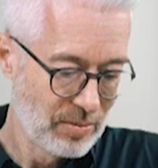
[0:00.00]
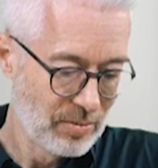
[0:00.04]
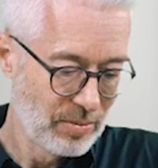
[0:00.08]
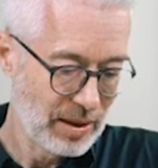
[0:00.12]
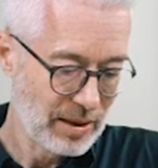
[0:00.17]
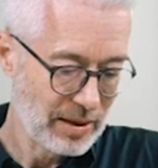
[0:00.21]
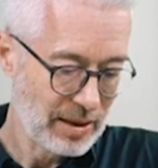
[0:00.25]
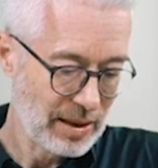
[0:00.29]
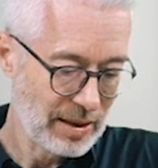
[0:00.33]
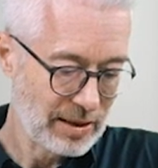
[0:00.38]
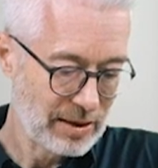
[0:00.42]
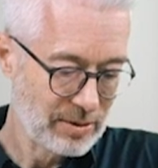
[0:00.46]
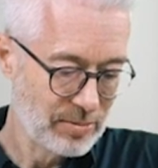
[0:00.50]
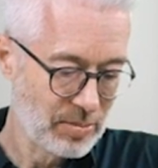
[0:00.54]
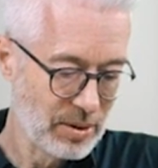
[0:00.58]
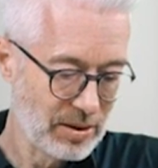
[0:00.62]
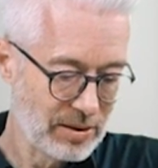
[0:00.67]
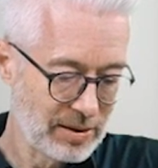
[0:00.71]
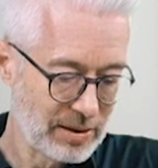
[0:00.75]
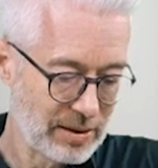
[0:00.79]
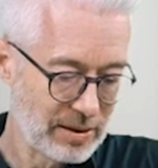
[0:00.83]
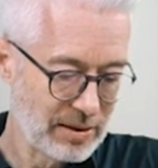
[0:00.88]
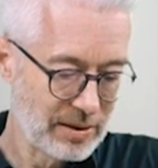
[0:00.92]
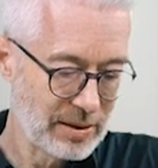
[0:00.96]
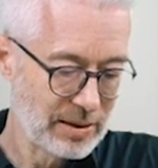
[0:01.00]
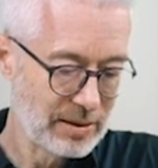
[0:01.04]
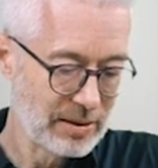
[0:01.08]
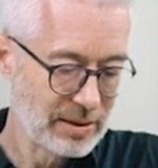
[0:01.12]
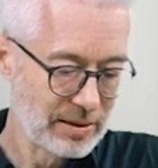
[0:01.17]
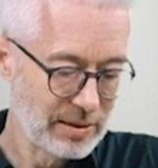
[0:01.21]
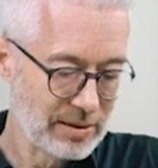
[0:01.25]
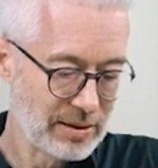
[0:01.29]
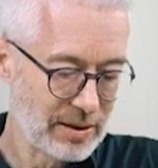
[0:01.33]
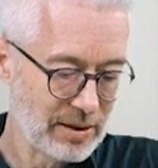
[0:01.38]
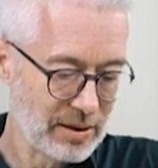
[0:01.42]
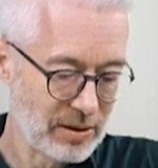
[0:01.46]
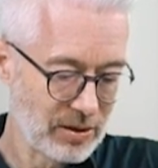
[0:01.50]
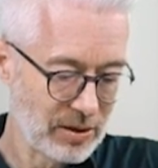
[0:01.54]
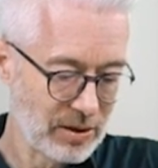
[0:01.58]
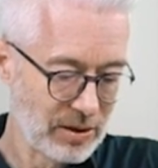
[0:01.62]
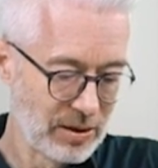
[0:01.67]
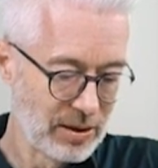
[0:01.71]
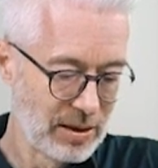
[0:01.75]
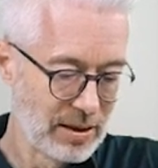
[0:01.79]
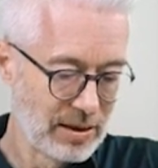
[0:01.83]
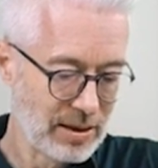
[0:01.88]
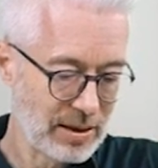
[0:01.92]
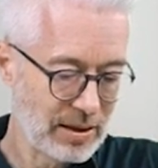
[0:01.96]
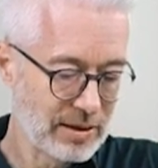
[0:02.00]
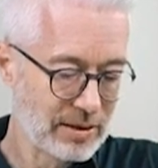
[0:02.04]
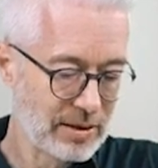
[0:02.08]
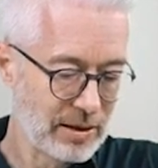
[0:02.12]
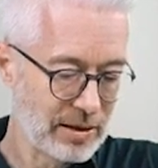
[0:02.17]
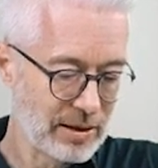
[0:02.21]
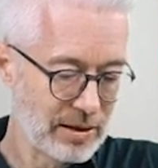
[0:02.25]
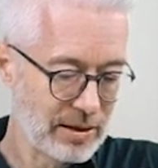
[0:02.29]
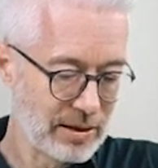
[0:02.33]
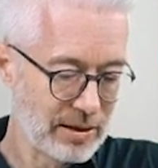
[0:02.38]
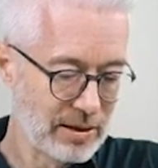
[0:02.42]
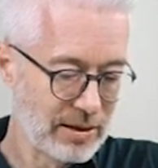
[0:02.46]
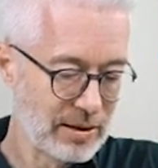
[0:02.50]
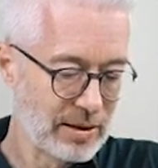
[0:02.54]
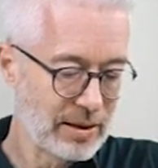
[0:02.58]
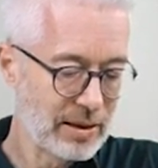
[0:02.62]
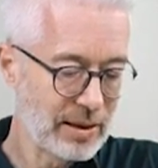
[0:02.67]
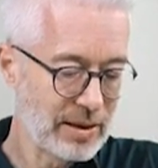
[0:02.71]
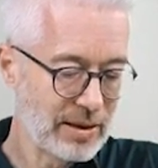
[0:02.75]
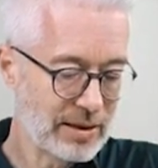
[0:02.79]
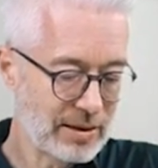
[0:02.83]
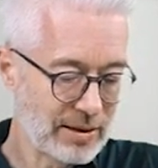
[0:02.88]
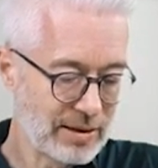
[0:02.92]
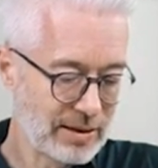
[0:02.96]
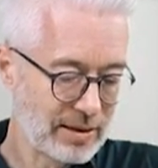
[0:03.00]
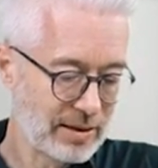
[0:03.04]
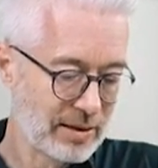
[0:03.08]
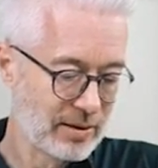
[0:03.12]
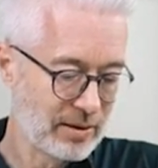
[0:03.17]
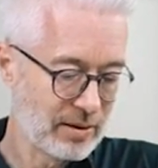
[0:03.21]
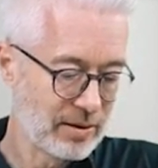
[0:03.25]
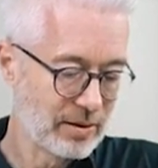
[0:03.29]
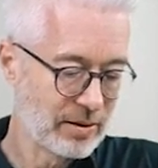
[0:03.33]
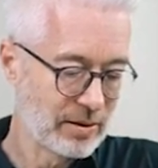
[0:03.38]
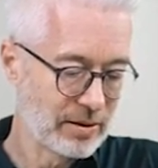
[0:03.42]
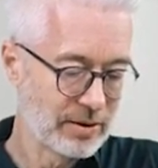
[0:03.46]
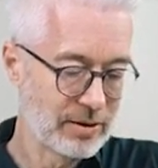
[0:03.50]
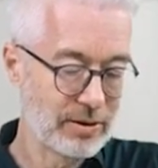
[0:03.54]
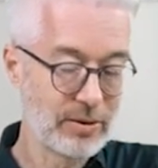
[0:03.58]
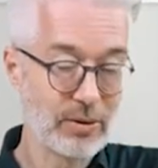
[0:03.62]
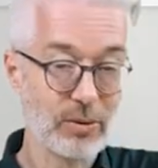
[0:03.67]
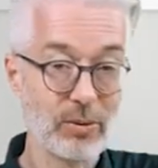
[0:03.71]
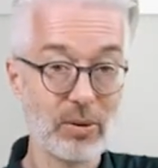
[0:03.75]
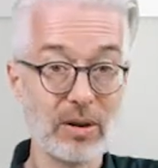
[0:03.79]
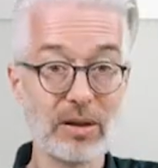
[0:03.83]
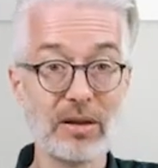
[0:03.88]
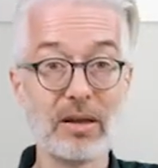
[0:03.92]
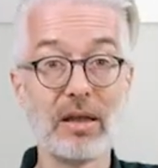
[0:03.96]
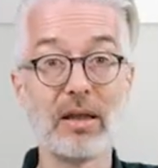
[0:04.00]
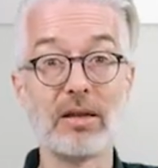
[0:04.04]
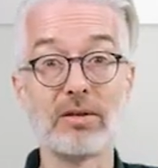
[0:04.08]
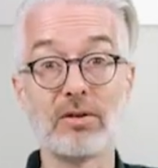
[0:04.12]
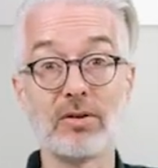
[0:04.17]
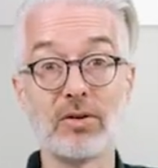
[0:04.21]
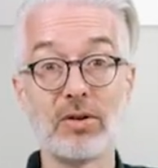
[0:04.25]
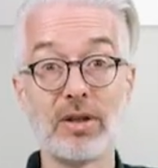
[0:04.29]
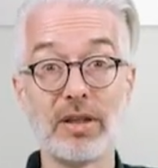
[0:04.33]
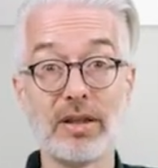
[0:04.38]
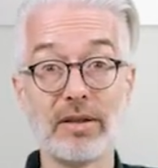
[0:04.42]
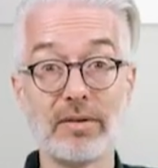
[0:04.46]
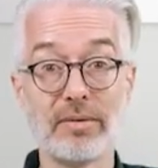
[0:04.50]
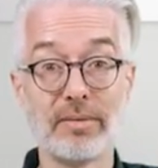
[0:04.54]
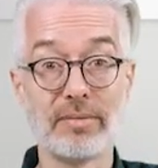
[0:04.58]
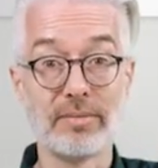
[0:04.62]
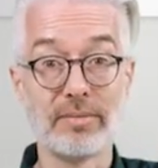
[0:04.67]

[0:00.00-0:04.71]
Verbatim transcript: make explicit that this here, Italy is also a country.